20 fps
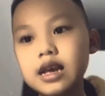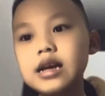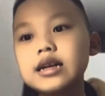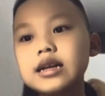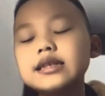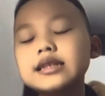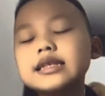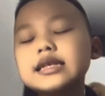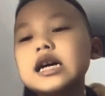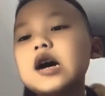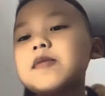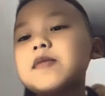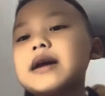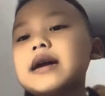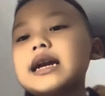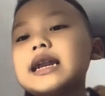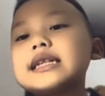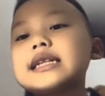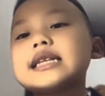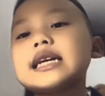There are many
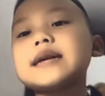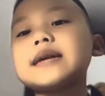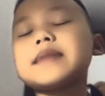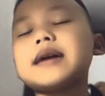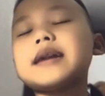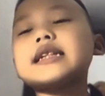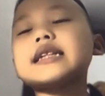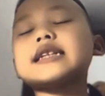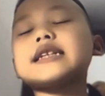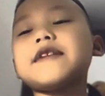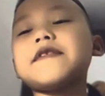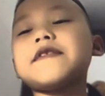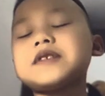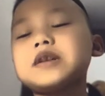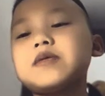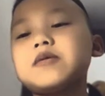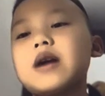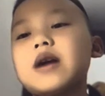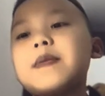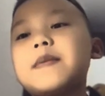things made of the
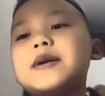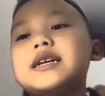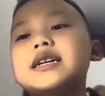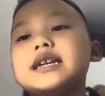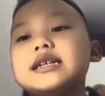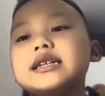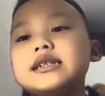rubber.